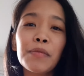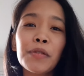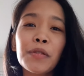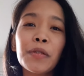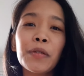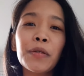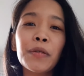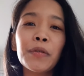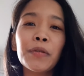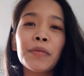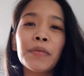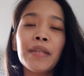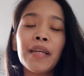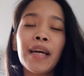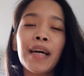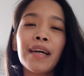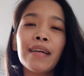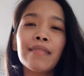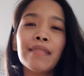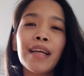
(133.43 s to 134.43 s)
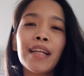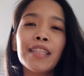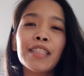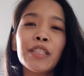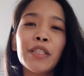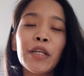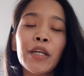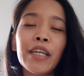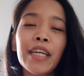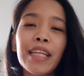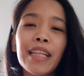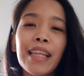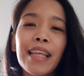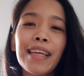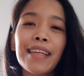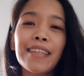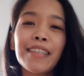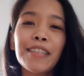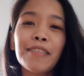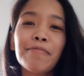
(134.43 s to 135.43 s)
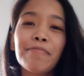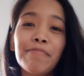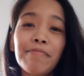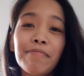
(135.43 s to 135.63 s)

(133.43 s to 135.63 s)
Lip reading: So yeah, I'll see you again later.